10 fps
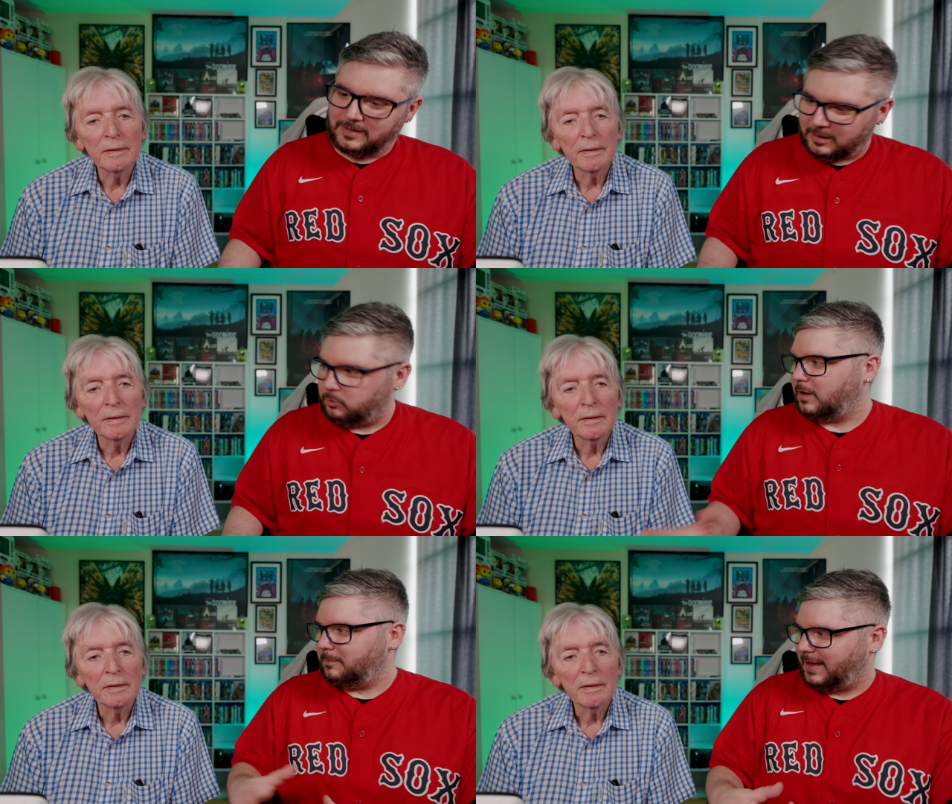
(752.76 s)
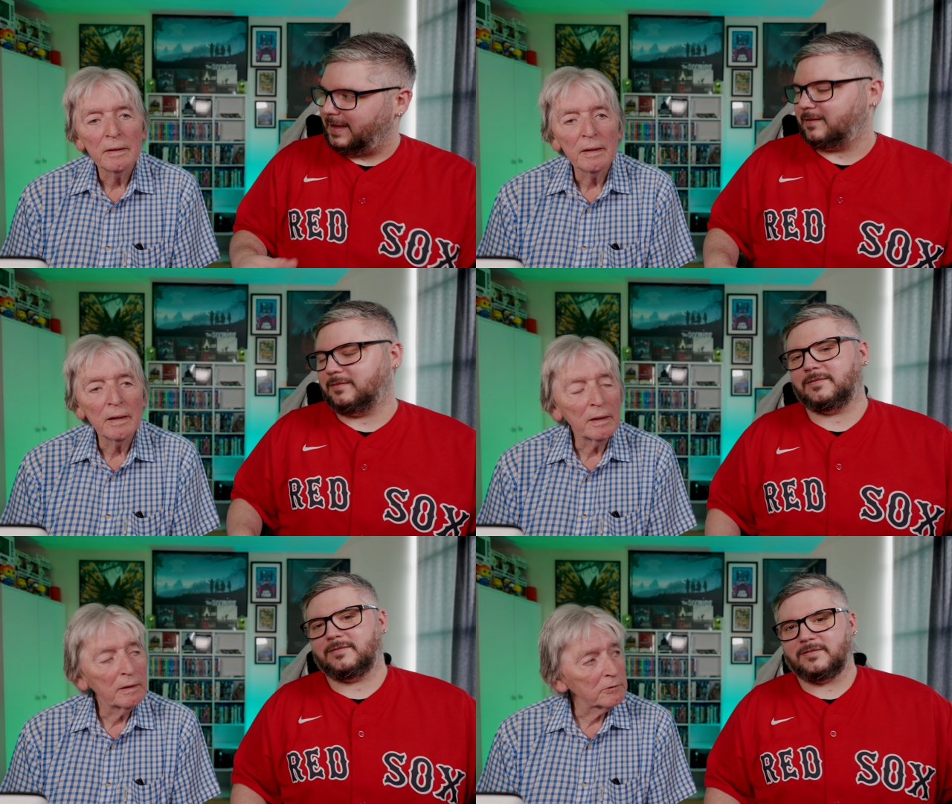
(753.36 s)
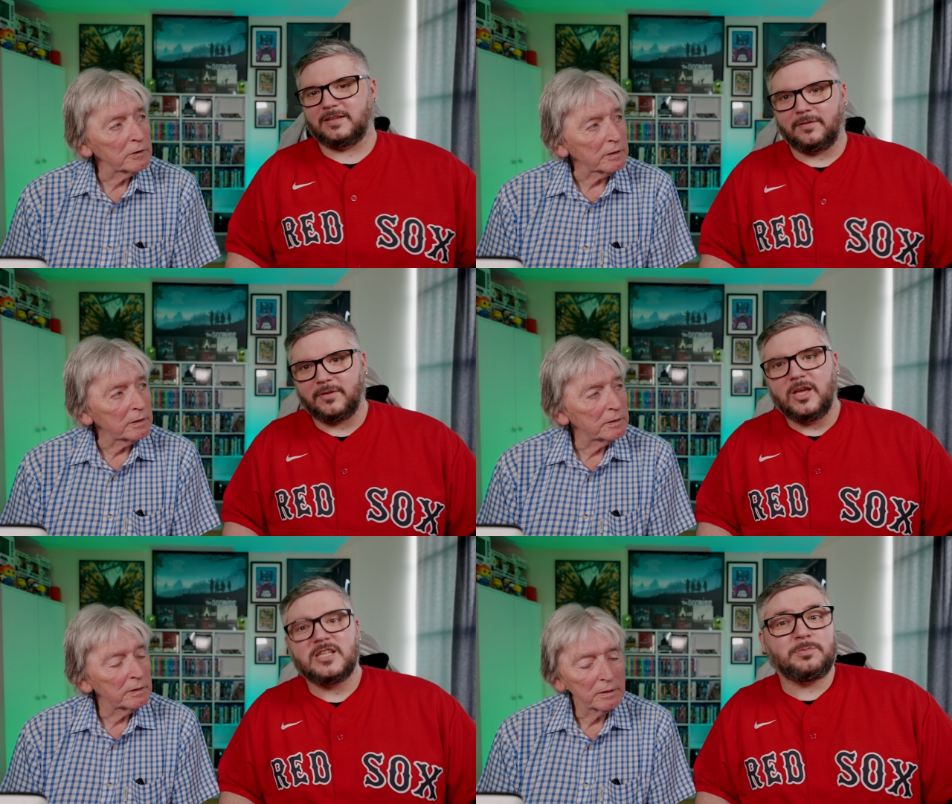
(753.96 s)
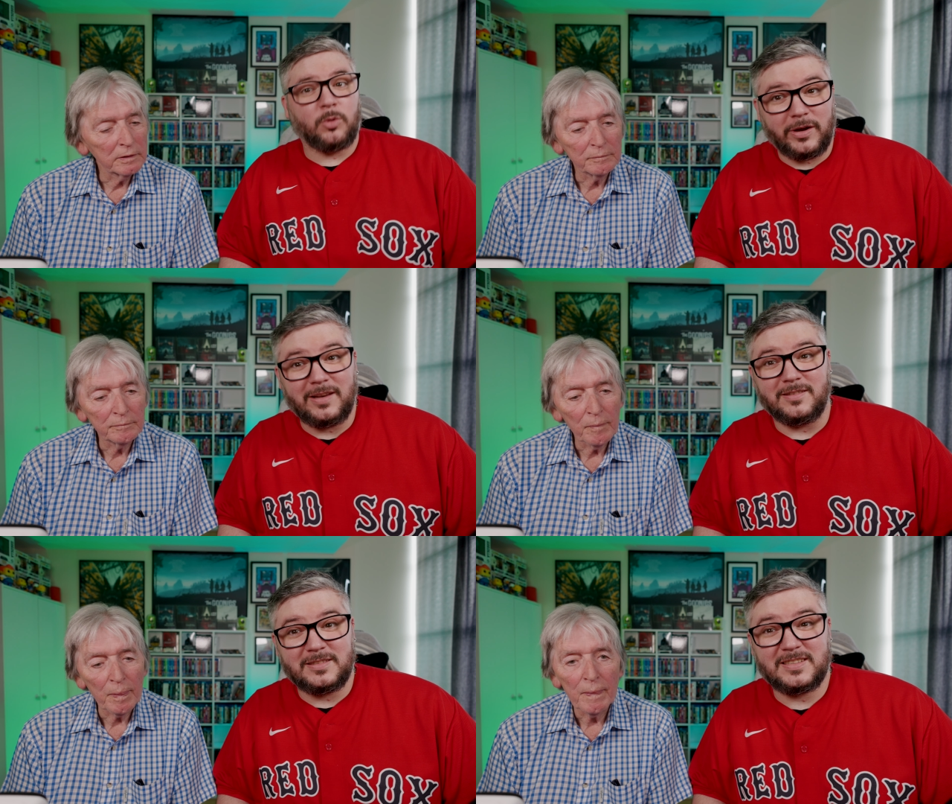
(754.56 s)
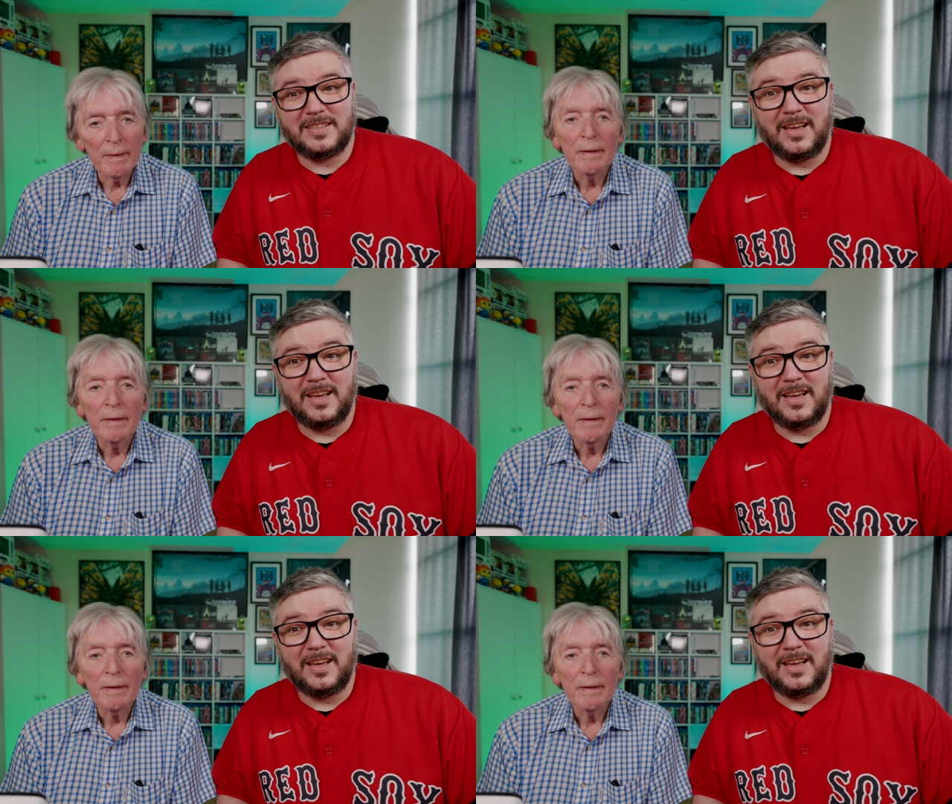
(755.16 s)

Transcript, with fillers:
Speaker 1: they all come back and stuff. Spoilers.